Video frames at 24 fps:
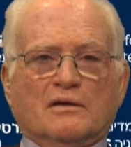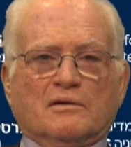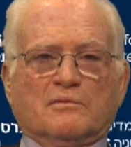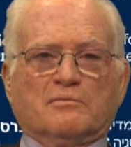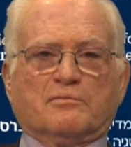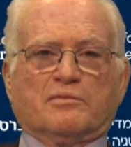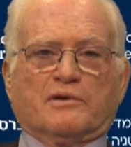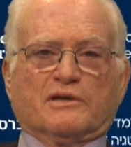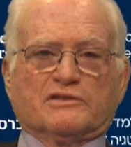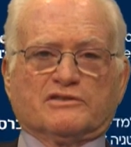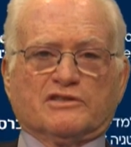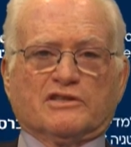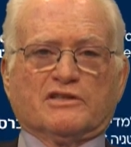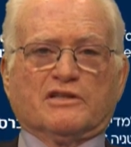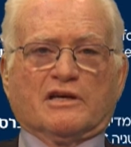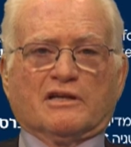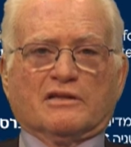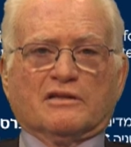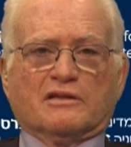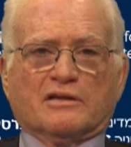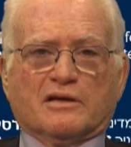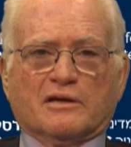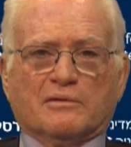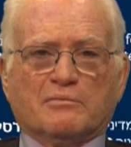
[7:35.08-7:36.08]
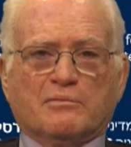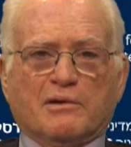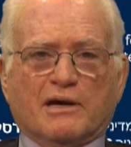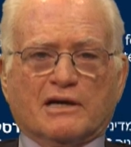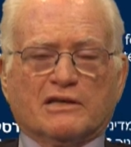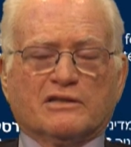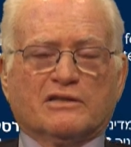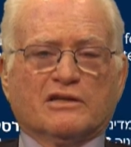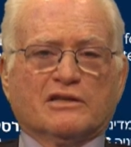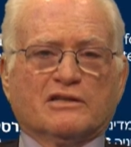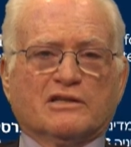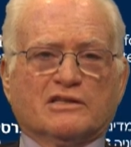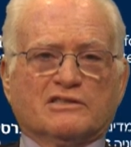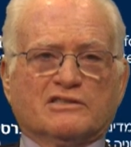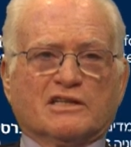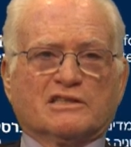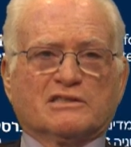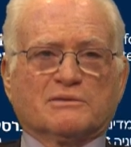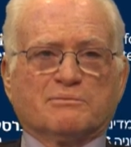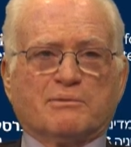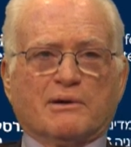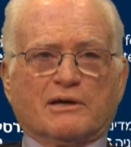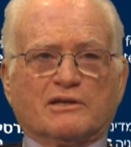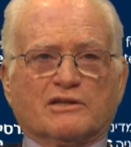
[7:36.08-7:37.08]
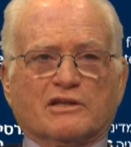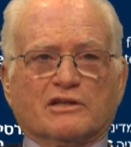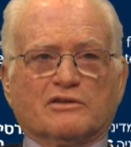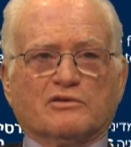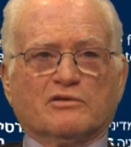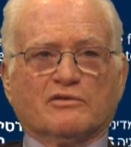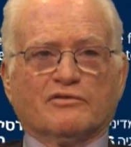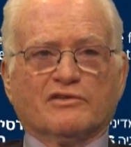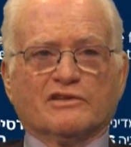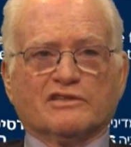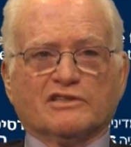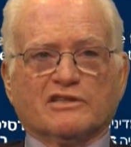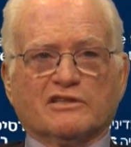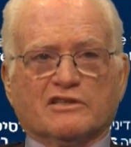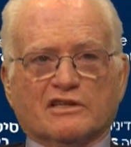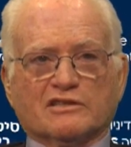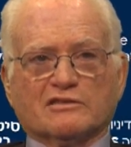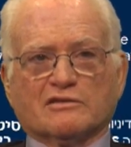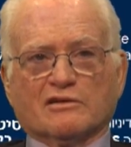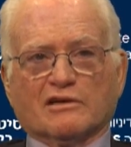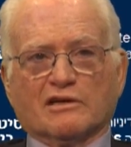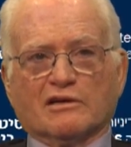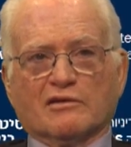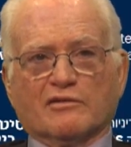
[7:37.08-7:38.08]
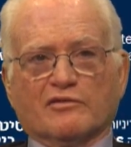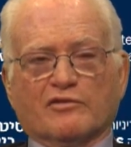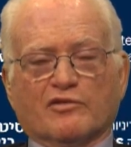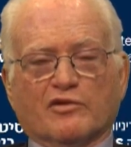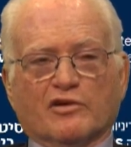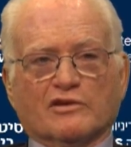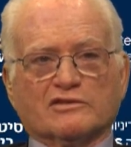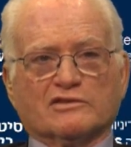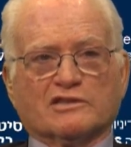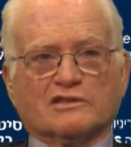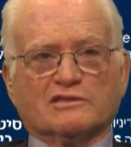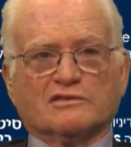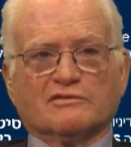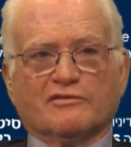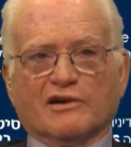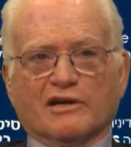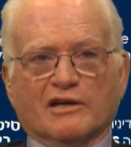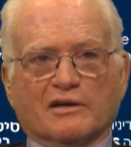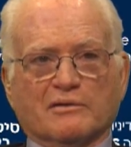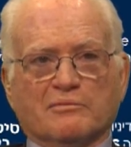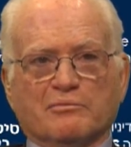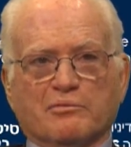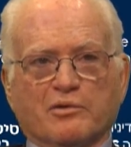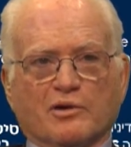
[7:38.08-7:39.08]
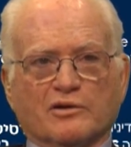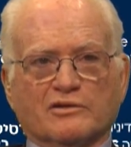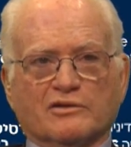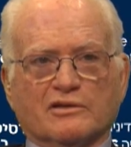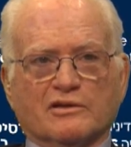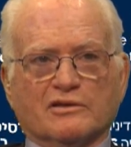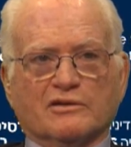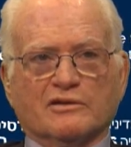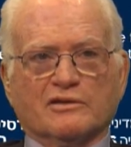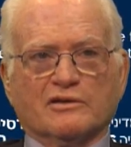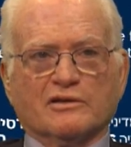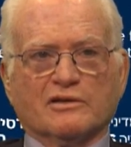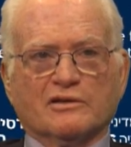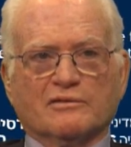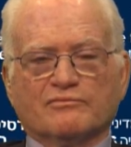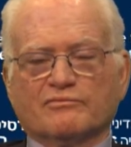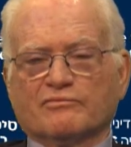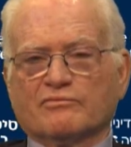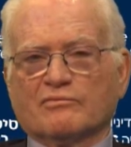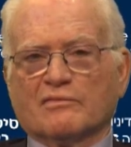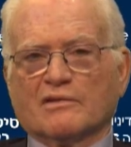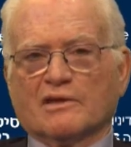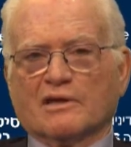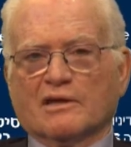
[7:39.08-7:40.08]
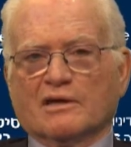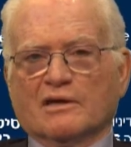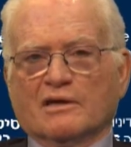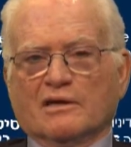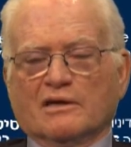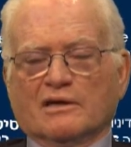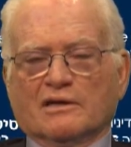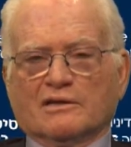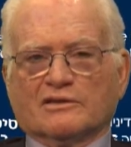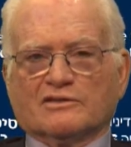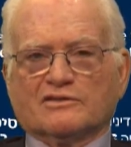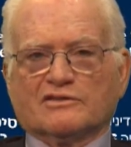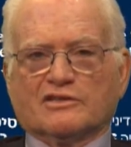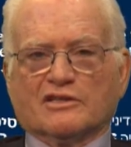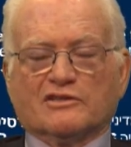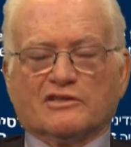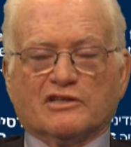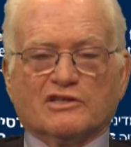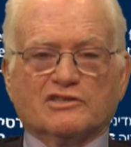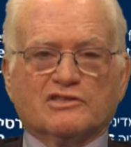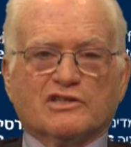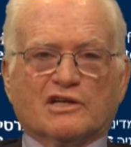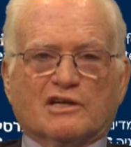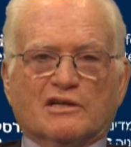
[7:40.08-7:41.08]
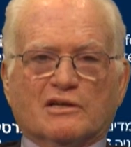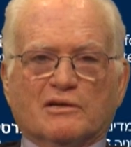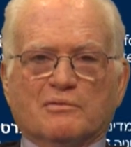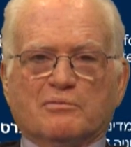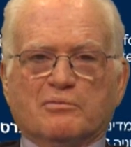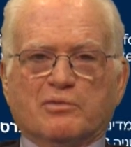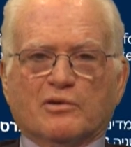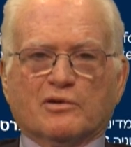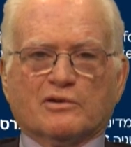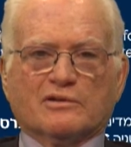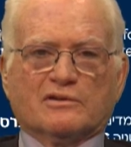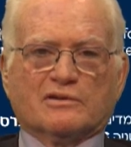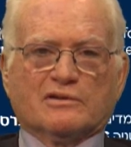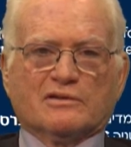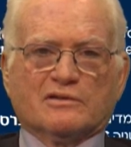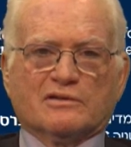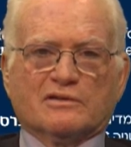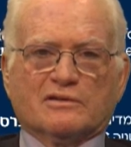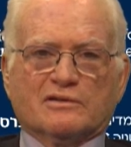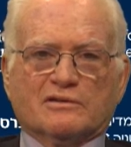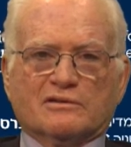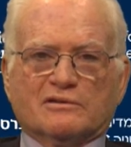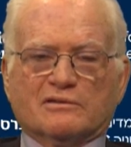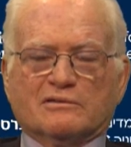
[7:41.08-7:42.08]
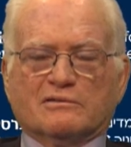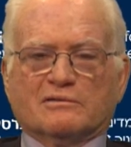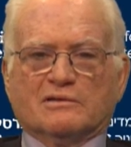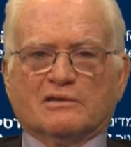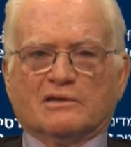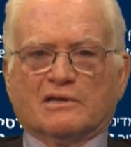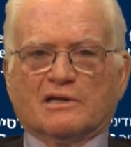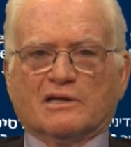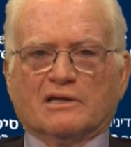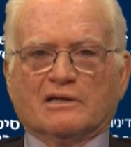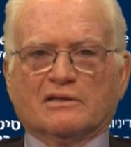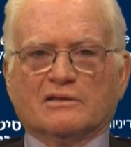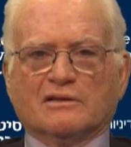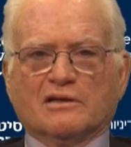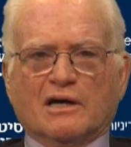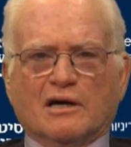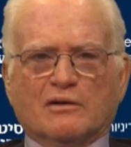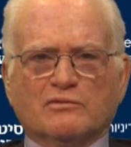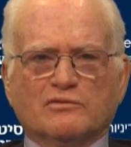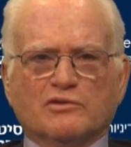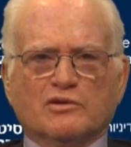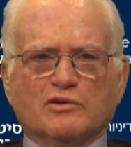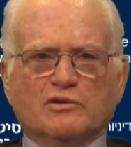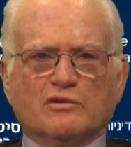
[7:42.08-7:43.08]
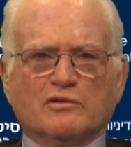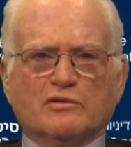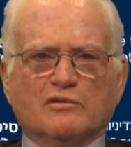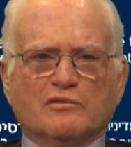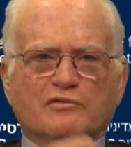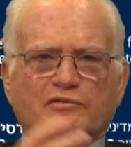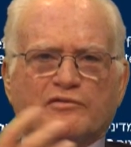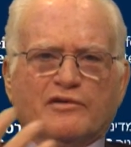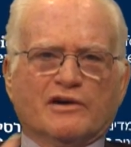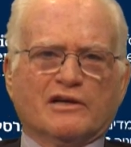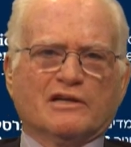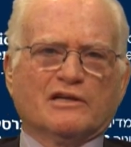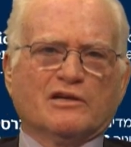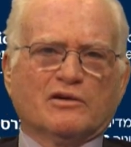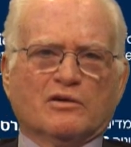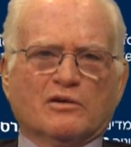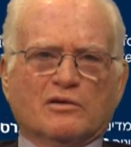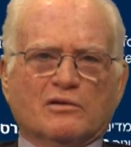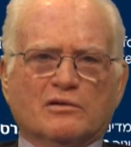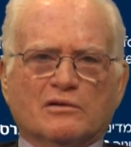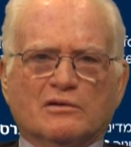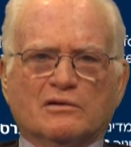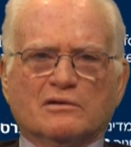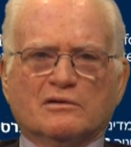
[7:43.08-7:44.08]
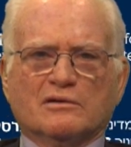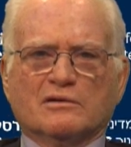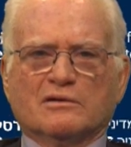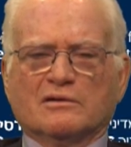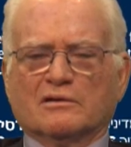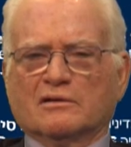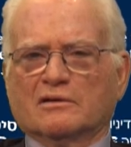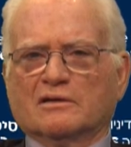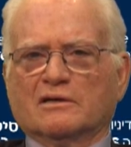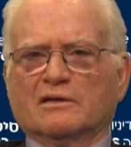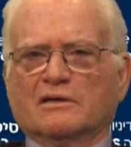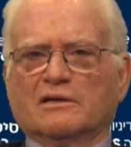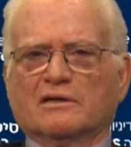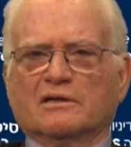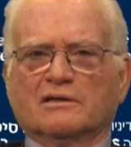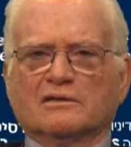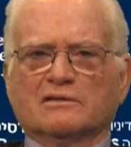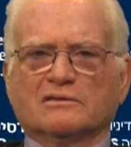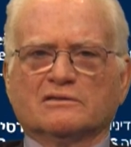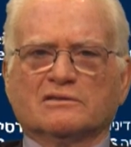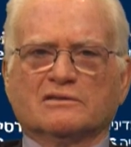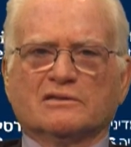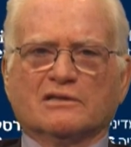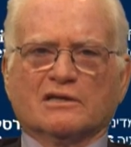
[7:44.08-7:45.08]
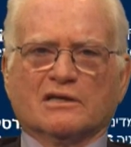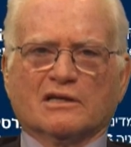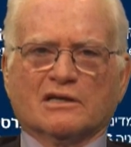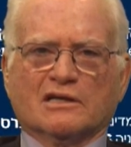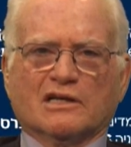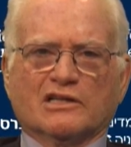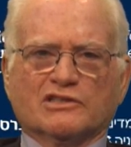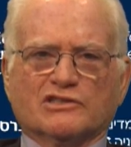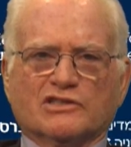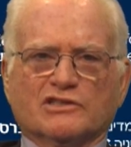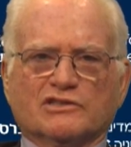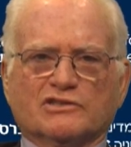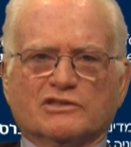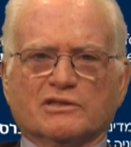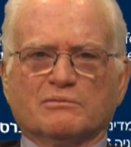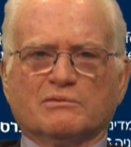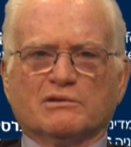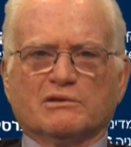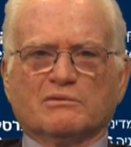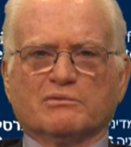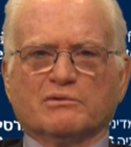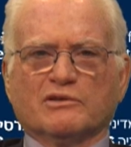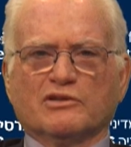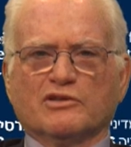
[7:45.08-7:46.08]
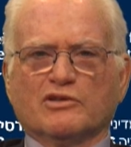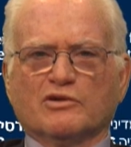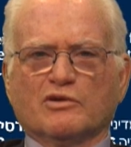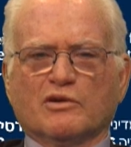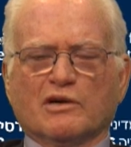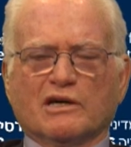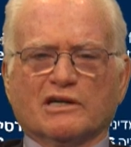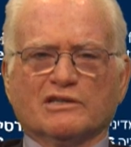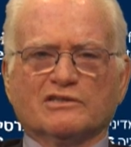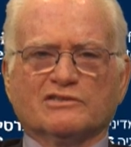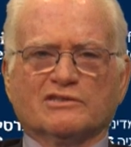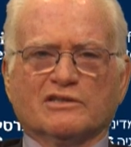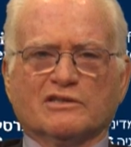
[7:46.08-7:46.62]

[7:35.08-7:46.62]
President Biden is expected to visit Israel. Of course, it's very important, strategically important. And how do you value the relationship between U.S.